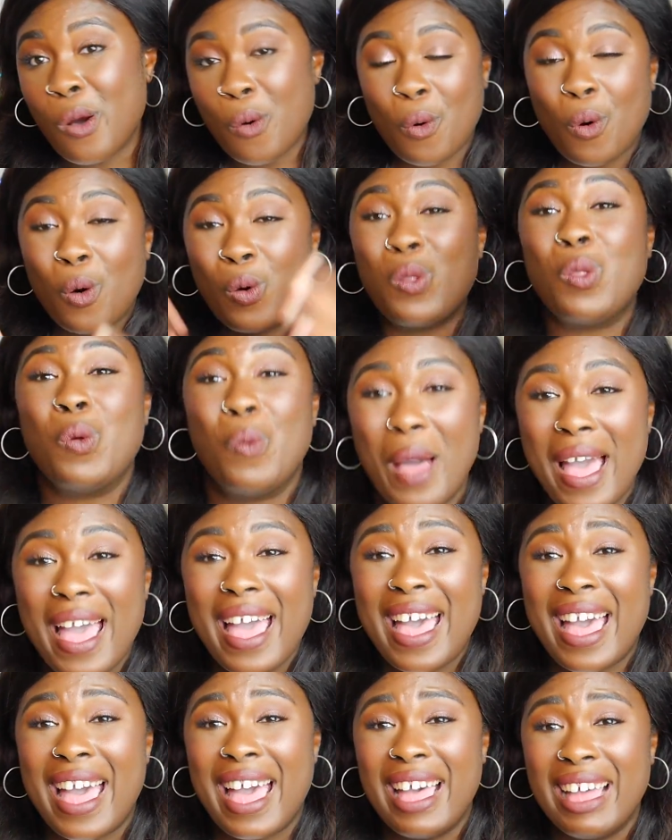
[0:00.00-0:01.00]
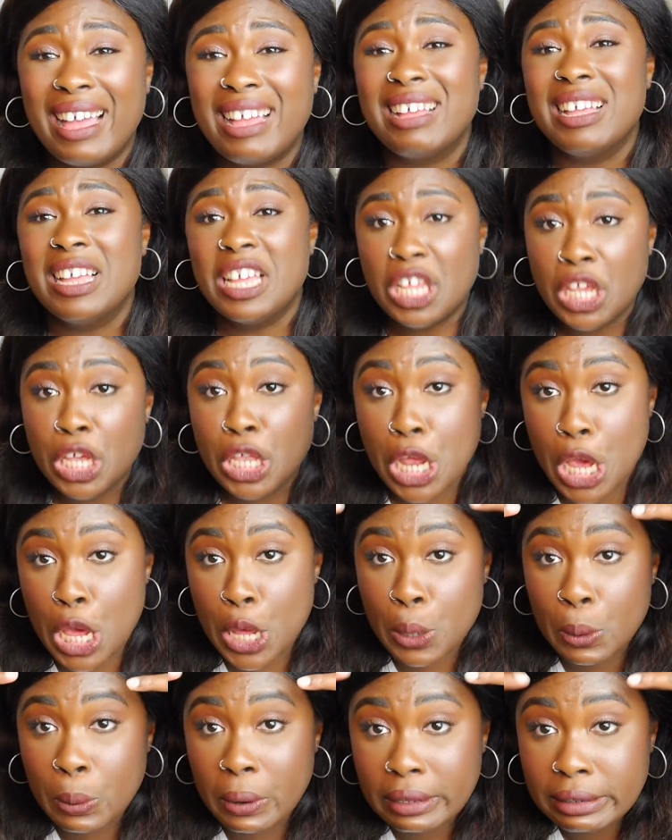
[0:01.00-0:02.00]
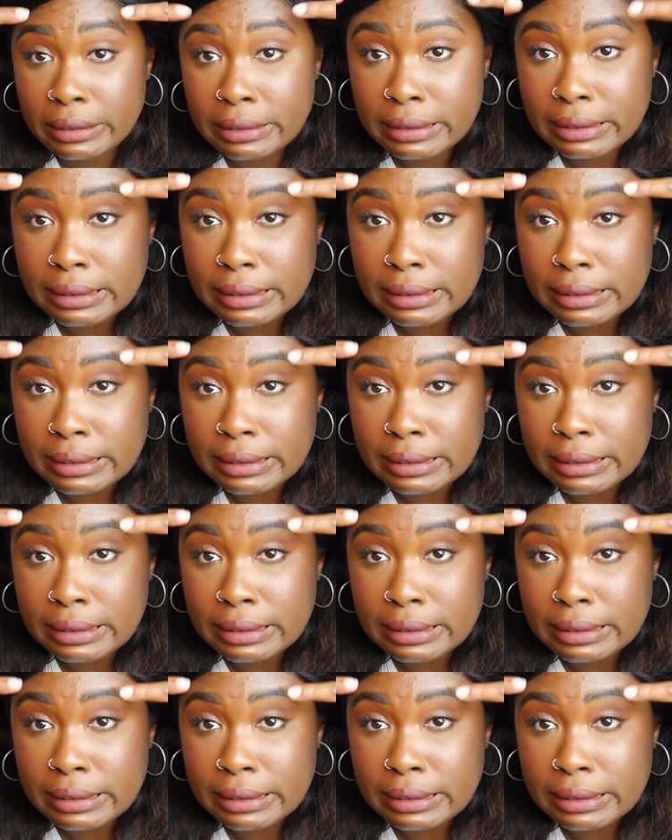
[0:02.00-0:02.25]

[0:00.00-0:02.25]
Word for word: We're all aware, you know,